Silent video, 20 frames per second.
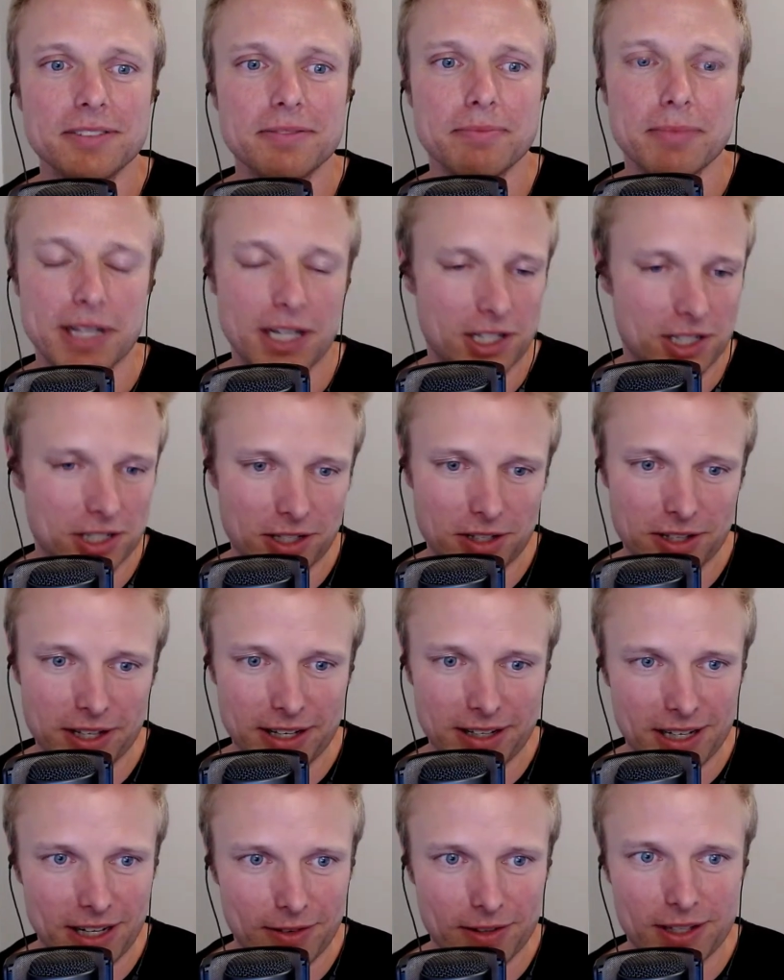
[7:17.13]
make sure
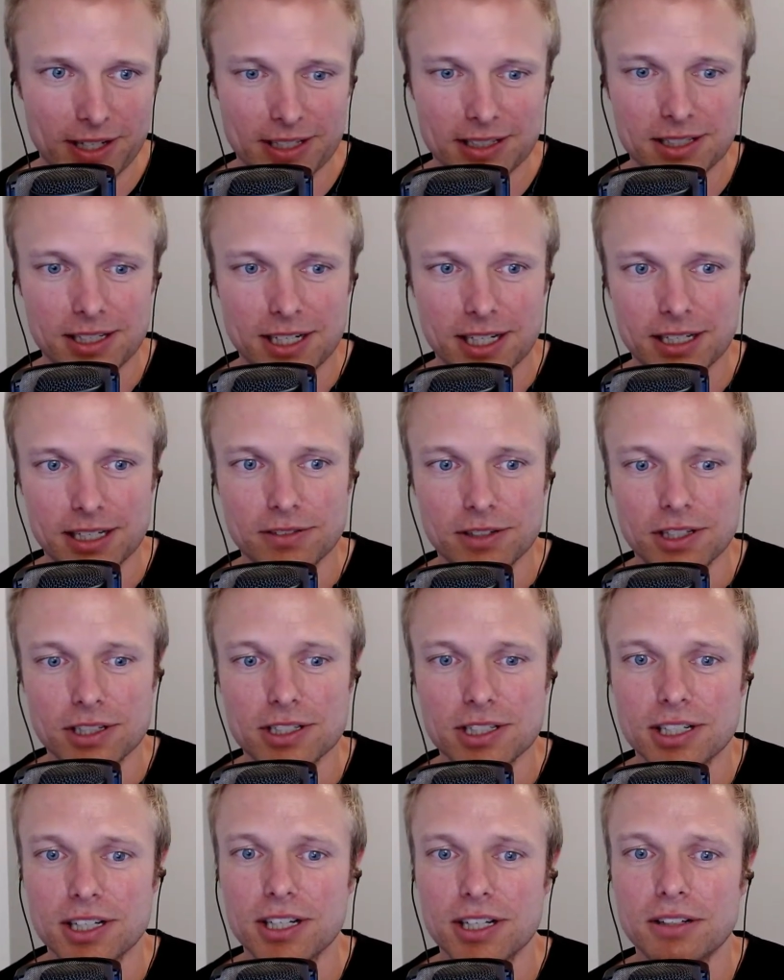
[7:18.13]
that everything's kind of good
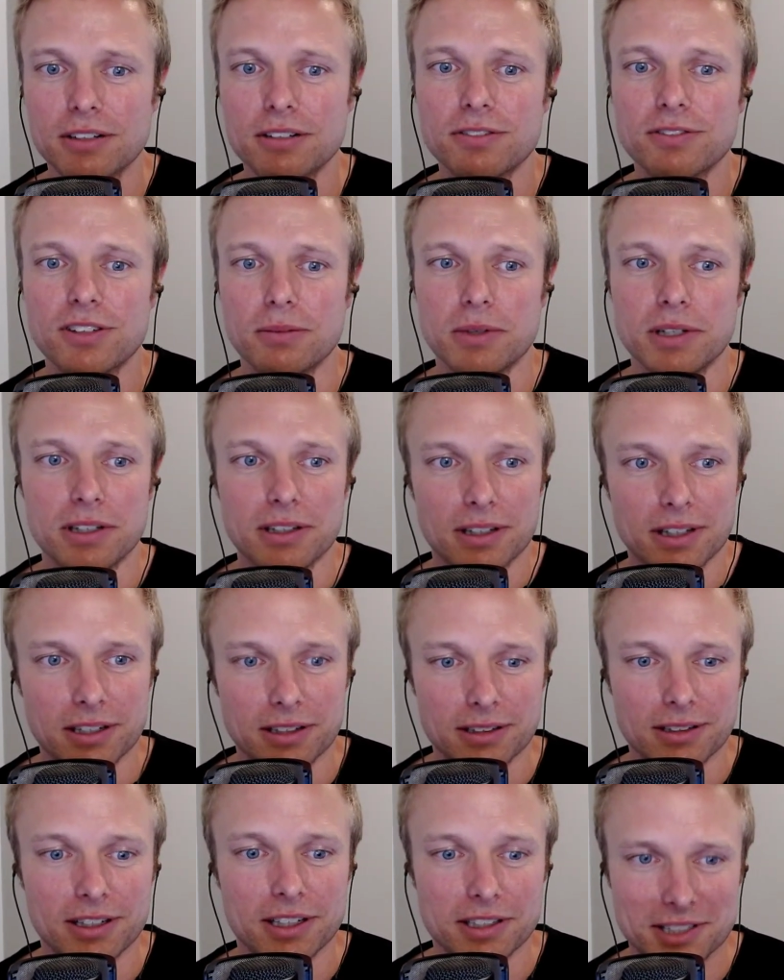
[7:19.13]
to go from
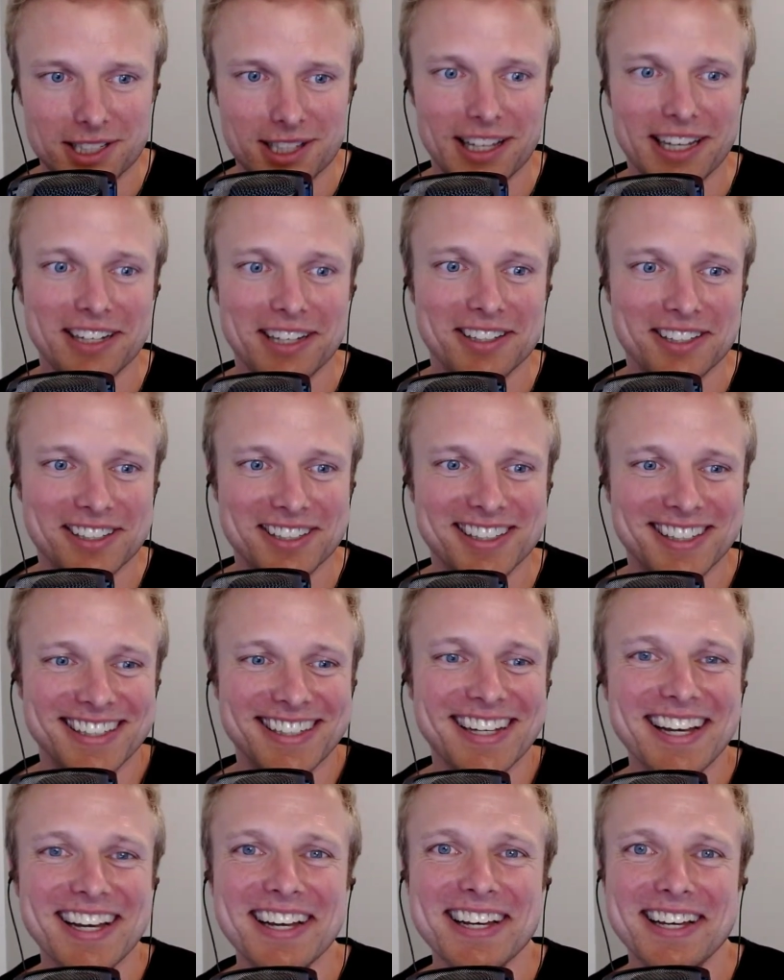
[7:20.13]
a slander
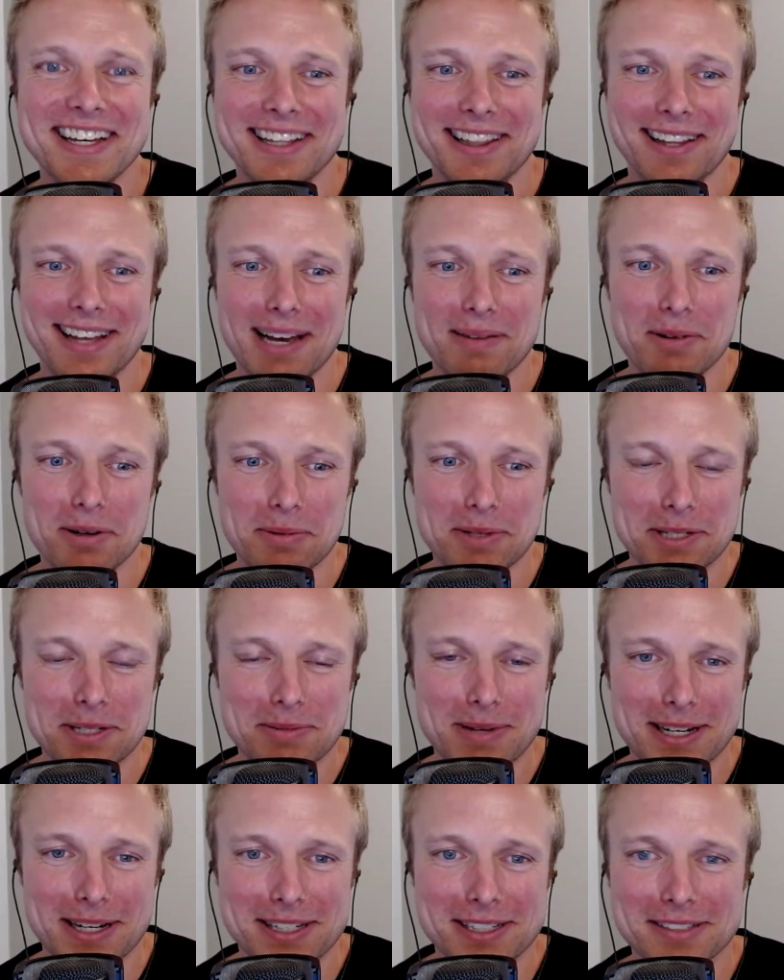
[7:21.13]
and libel
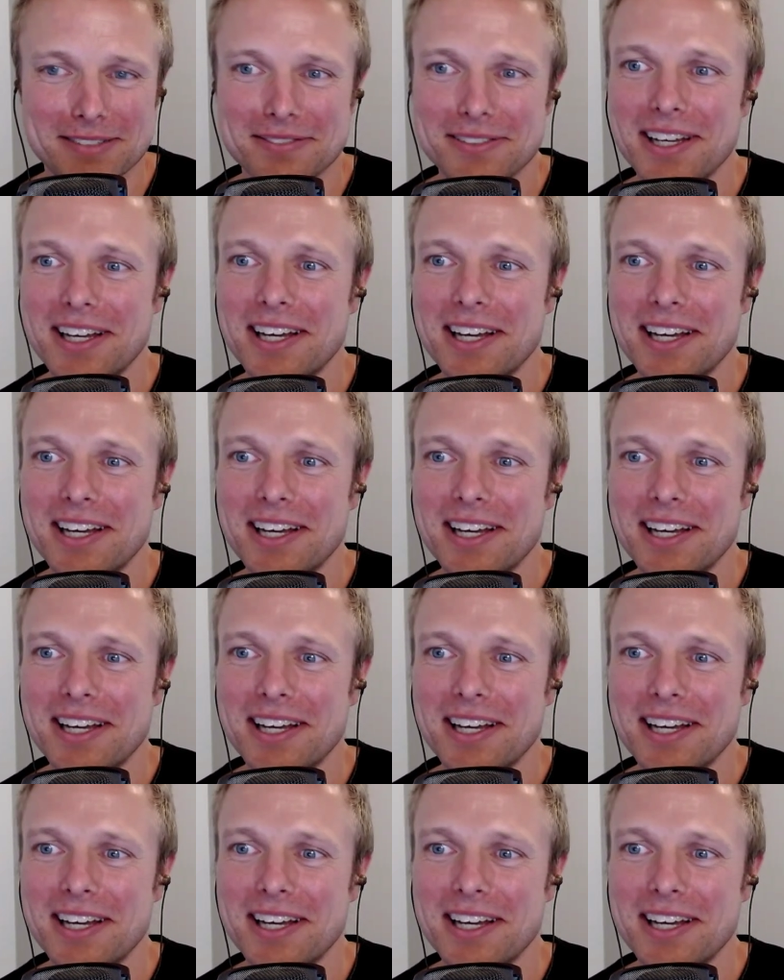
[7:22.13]
perspective.